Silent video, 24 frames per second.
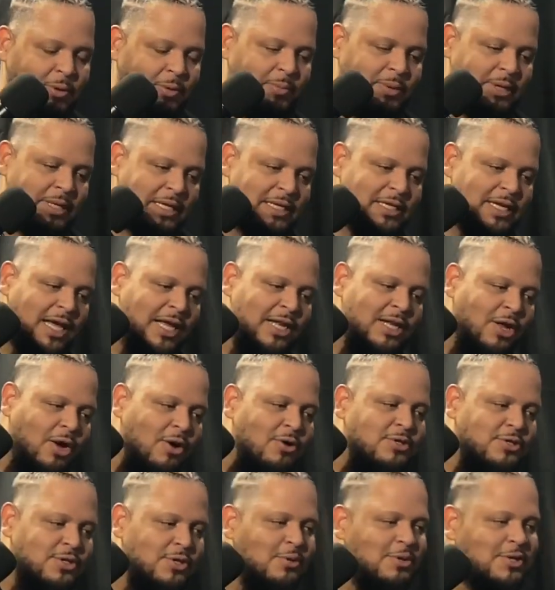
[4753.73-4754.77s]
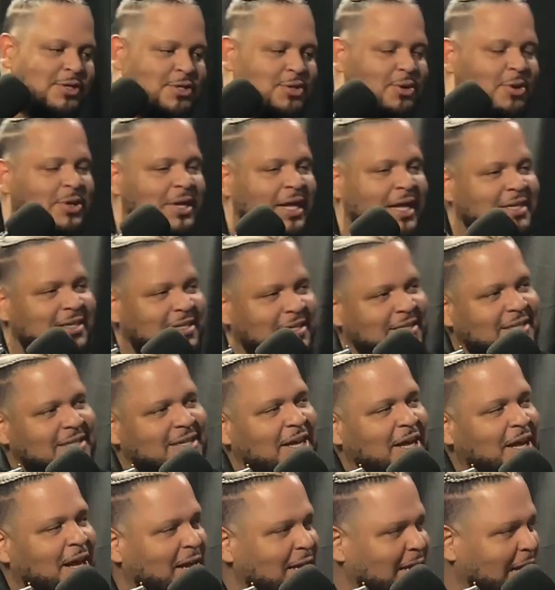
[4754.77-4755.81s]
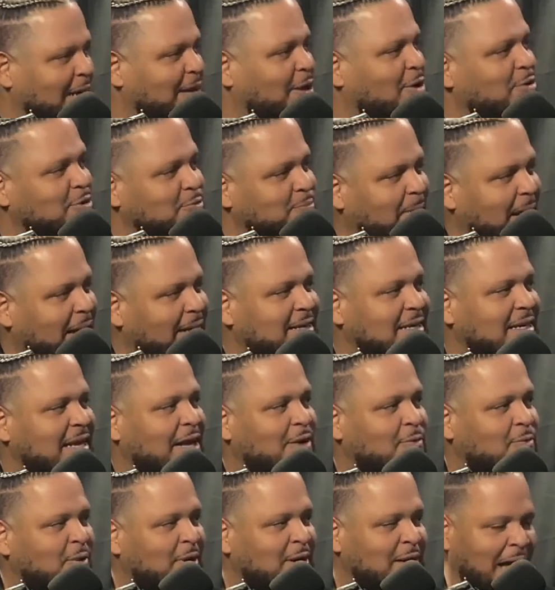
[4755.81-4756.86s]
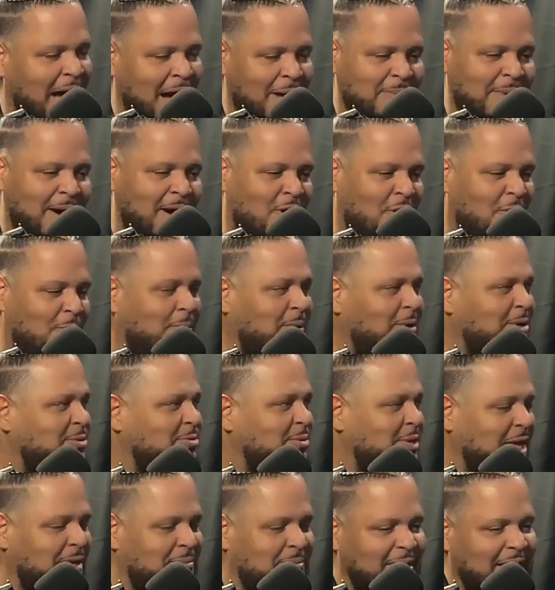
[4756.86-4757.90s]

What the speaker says: But long story short, that's just like goes back to like how my homeboys would hit me.